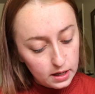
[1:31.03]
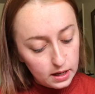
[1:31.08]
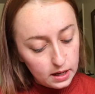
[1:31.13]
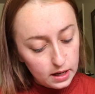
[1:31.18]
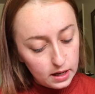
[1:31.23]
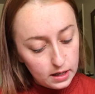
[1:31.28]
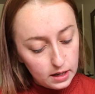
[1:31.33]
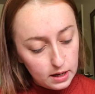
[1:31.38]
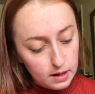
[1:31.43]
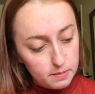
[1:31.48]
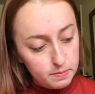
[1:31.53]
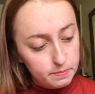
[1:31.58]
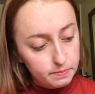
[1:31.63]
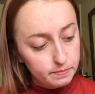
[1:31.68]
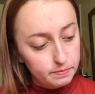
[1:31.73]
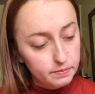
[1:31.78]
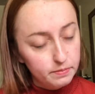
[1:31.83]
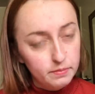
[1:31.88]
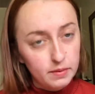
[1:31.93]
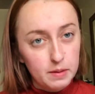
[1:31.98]
And I
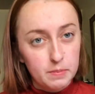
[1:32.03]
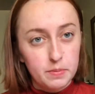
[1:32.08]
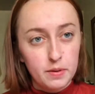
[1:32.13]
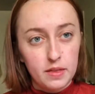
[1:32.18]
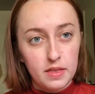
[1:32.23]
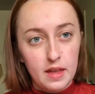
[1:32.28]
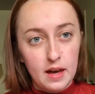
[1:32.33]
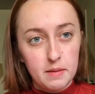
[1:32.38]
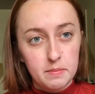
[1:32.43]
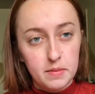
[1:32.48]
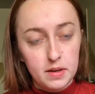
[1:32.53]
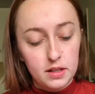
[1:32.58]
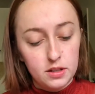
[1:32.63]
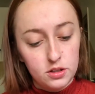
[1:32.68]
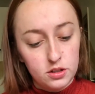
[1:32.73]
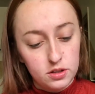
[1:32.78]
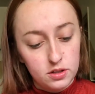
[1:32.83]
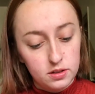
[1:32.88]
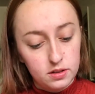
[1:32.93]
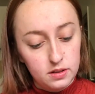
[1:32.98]
put that
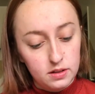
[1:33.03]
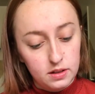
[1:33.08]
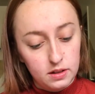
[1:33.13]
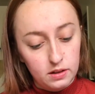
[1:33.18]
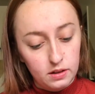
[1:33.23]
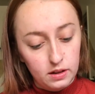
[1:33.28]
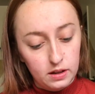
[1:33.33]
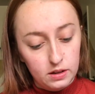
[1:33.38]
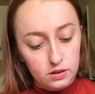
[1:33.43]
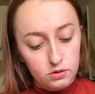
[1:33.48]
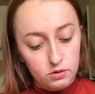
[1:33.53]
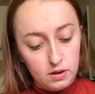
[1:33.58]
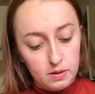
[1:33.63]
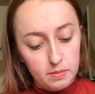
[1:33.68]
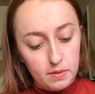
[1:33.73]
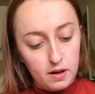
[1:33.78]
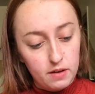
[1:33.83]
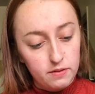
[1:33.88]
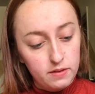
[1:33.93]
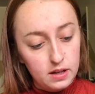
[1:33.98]
much, and I'll scrape
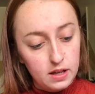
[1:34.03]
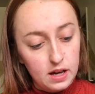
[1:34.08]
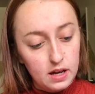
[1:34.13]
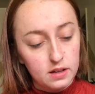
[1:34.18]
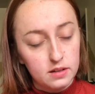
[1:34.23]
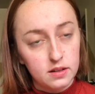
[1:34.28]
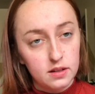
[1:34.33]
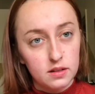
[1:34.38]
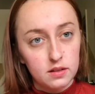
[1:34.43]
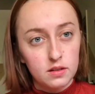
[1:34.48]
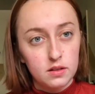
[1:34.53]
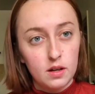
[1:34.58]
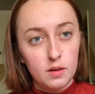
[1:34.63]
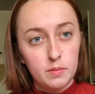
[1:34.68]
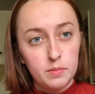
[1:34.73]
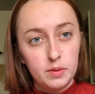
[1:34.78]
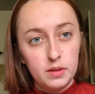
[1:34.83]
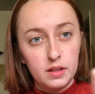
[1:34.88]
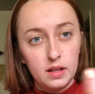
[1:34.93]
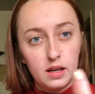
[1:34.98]
off any excess. I'll
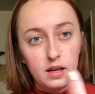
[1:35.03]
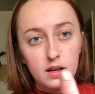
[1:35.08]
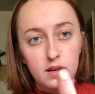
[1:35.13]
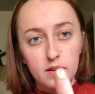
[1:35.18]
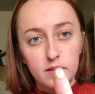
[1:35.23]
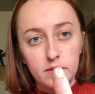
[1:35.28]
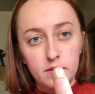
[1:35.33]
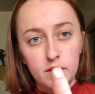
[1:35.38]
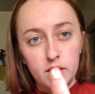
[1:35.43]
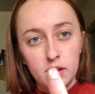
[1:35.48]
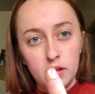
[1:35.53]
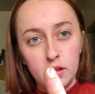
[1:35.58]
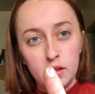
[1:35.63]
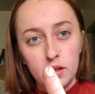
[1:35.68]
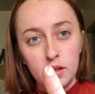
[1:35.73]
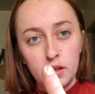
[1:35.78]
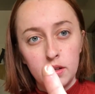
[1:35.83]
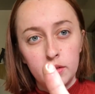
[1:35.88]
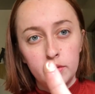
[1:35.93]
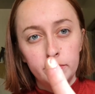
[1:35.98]
put
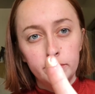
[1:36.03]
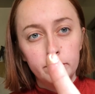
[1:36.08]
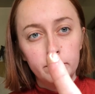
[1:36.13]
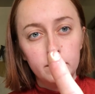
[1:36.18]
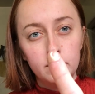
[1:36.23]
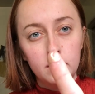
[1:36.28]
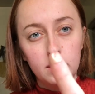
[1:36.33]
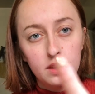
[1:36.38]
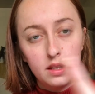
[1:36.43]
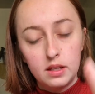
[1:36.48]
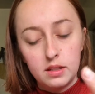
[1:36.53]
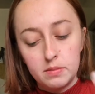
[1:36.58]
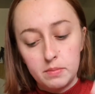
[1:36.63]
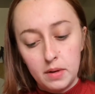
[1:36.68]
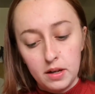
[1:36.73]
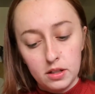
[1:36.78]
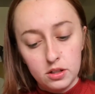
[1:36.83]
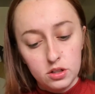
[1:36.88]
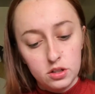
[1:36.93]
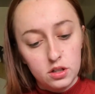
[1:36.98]
this
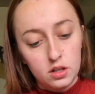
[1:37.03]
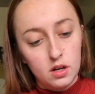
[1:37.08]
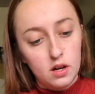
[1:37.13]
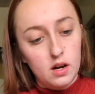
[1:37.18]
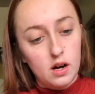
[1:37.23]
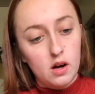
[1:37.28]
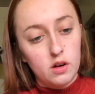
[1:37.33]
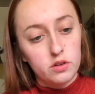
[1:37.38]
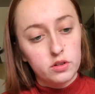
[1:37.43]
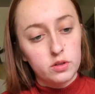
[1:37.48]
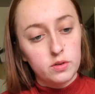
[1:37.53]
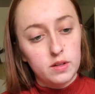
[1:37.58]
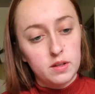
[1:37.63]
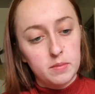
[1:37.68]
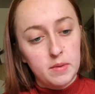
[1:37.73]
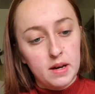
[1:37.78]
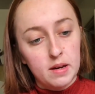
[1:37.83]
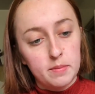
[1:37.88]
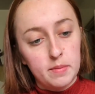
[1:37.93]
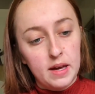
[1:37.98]
much also on the
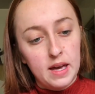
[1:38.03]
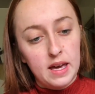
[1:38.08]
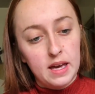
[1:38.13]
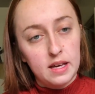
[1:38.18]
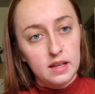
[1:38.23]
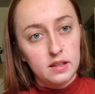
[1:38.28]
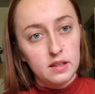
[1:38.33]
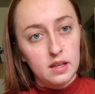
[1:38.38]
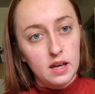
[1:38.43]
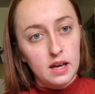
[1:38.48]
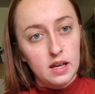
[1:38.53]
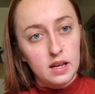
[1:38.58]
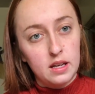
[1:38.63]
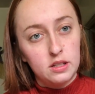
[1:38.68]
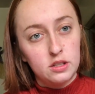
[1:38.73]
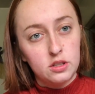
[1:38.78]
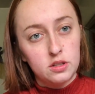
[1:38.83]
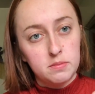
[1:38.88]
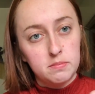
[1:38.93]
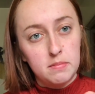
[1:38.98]
back of my hand, and I
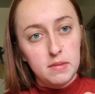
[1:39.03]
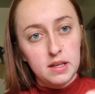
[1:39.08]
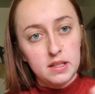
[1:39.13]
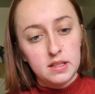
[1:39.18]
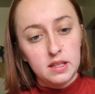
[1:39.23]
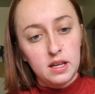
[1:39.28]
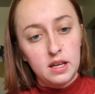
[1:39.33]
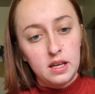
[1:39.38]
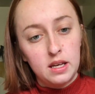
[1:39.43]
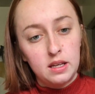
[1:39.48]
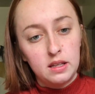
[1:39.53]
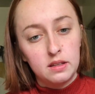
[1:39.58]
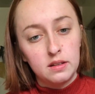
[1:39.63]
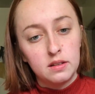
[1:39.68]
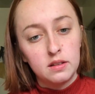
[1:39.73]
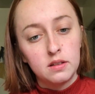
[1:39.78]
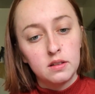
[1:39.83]
just mix it in.